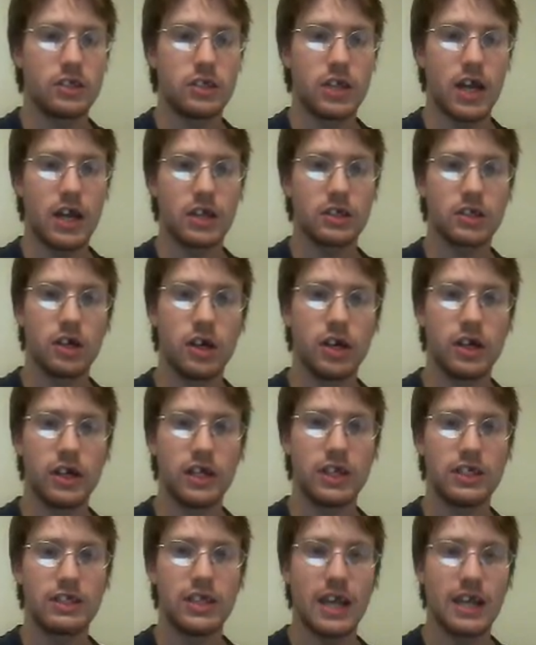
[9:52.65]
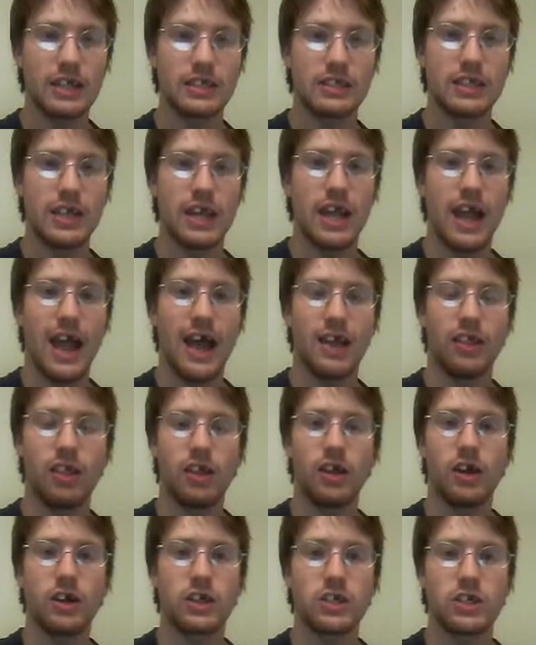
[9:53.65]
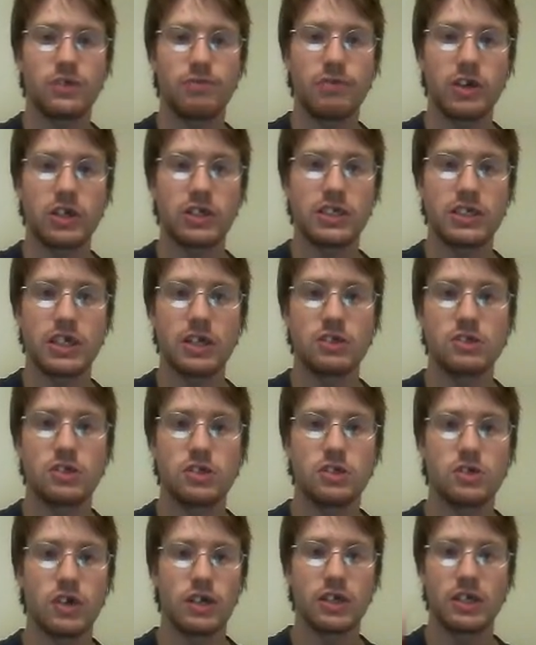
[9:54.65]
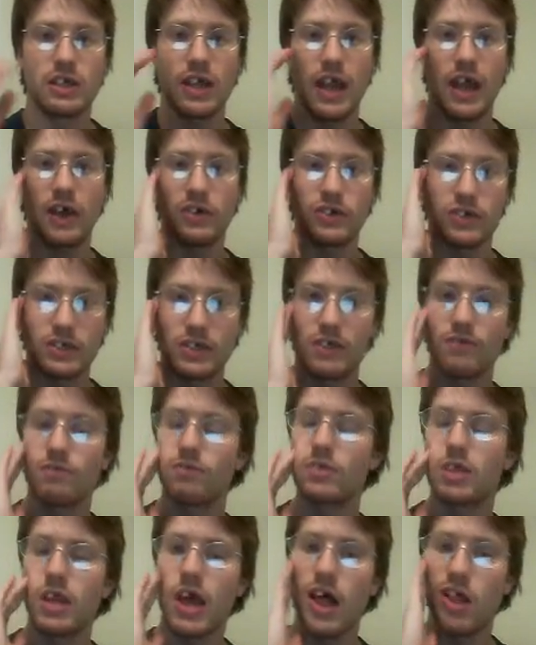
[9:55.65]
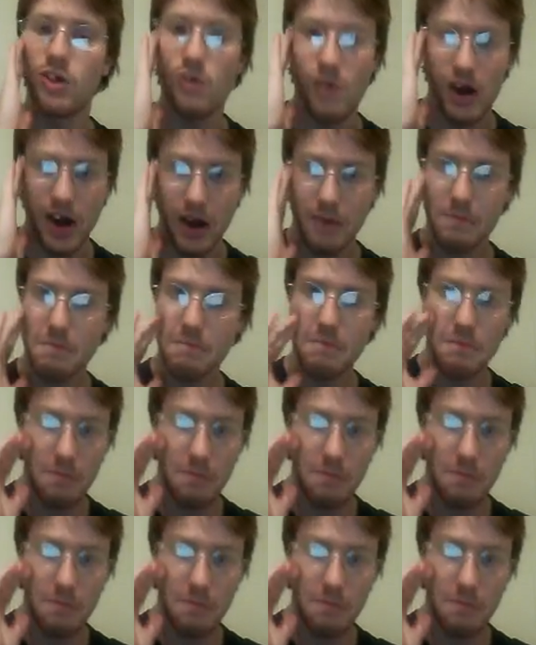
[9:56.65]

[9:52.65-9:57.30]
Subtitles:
John Carney takes the at-large 1st District House of Delaware.